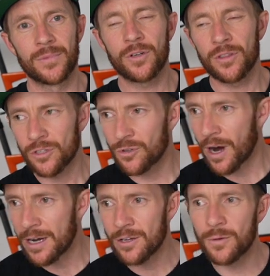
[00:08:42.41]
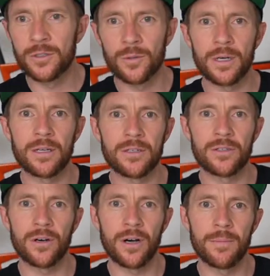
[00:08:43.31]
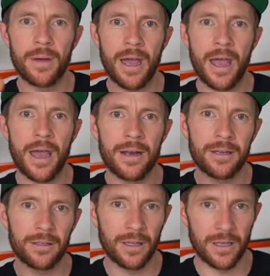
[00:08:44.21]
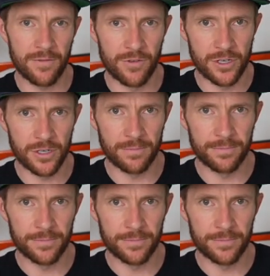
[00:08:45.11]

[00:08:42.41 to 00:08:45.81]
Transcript: Look at the training you were doing at the time and leverage it.